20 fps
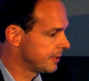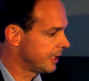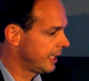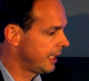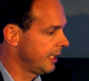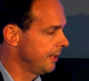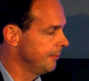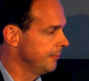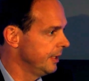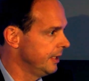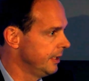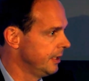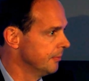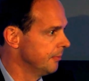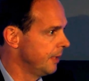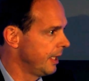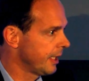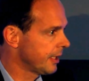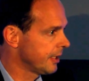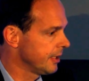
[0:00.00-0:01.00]
time in the
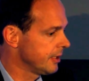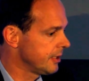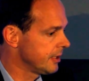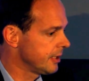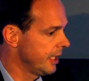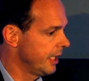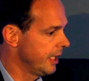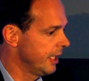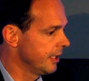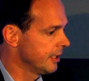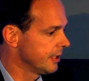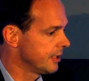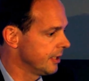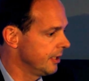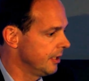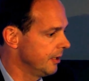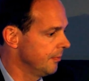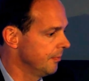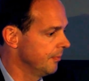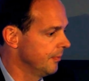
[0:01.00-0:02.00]
market,
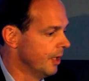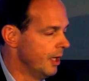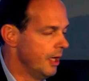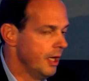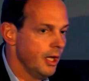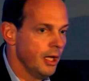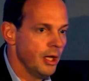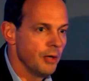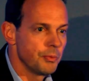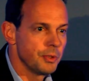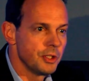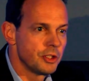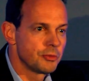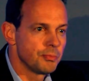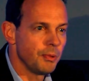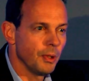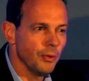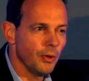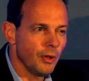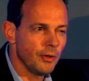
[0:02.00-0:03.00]
and we
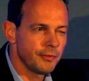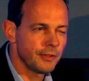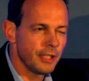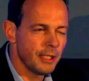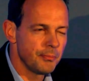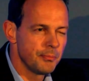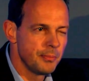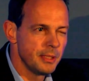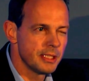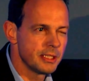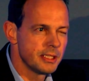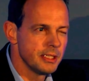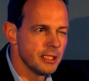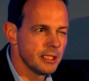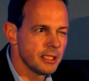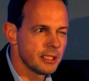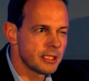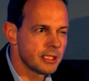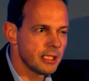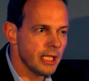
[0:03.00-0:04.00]
spun off that
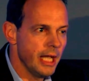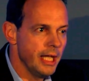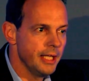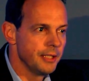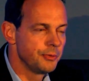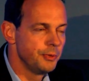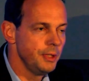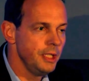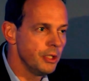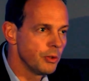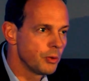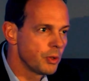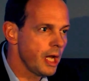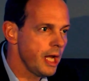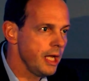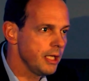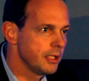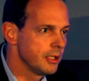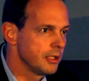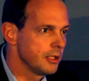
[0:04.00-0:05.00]
business and
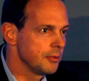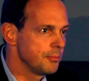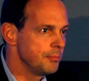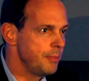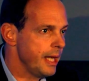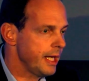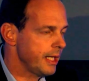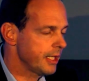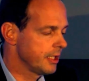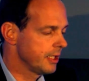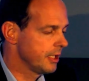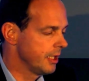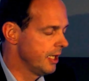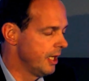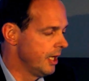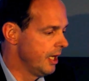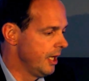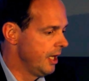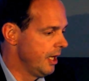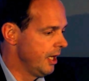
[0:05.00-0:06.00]
relocated it back
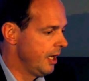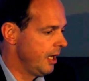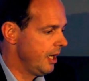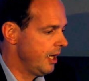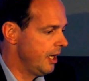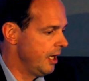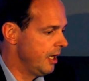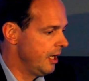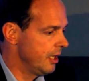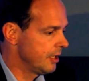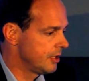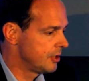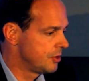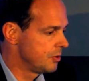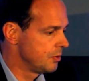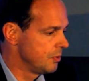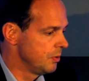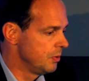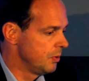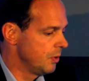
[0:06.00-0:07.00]

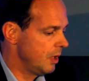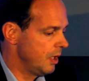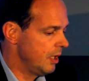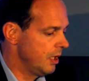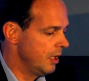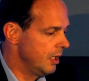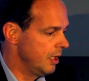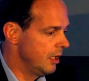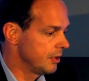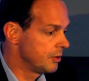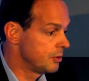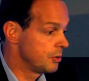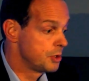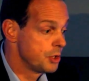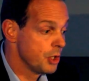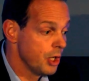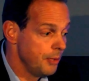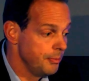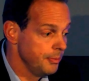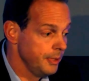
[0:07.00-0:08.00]
to
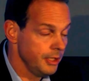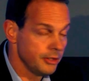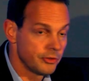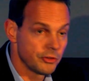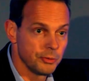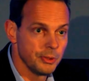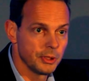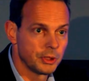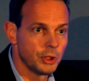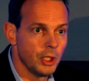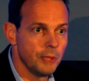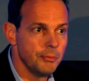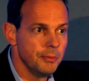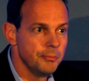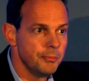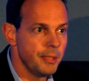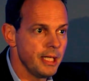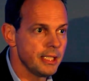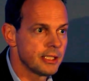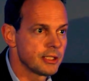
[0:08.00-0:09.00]
Germany. So we're a
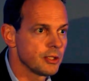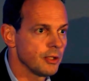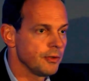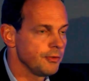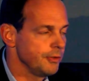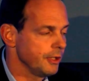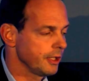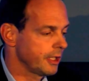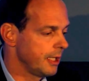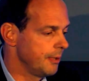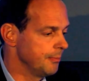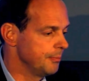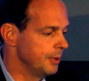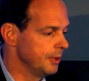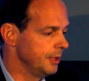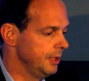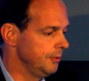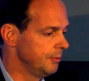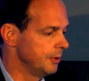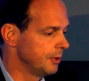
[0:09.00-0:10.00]
German-based software
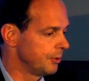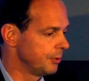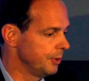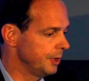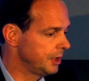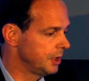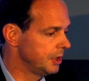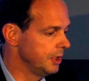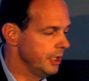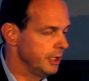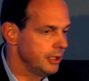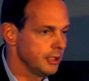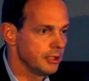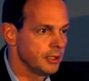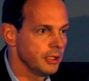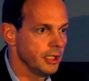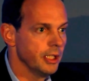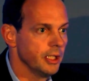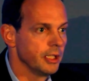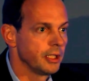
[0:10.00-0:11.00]
company. We
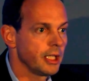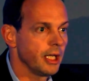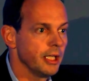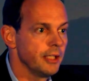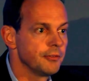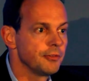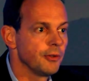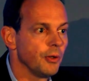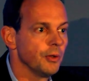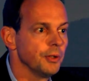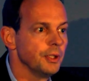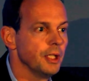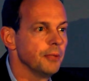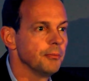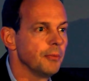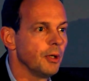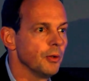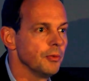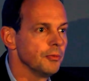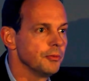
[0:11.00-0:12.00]
originated in California, in
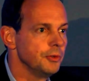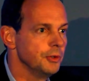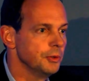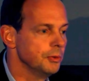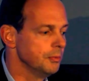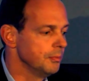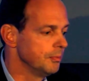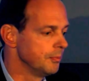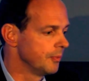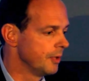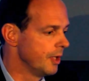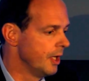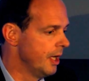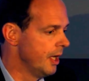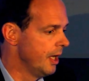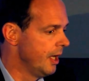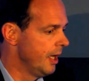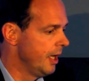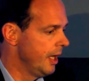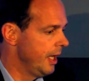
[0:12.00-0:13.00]
Mountain View,
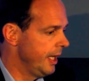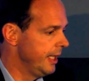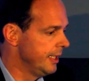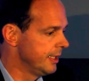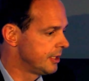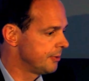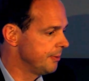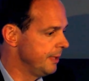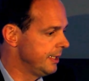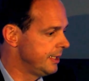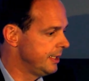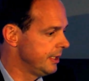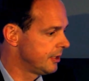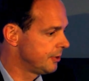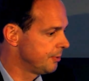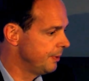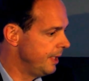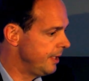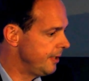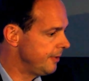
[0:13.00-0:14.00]
in
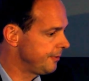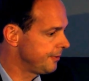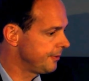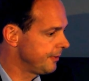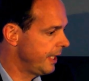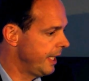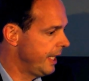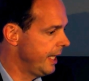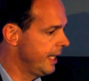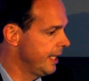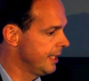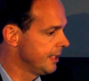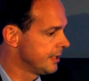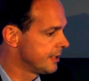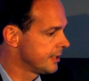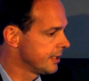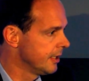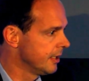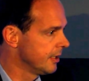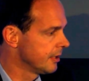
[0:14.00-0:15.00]
2012, and
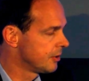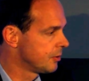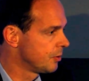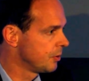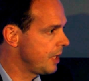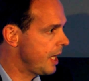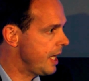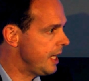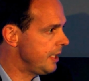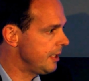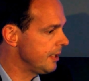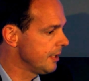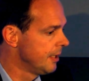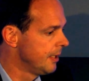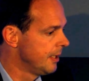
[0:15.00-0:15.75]
today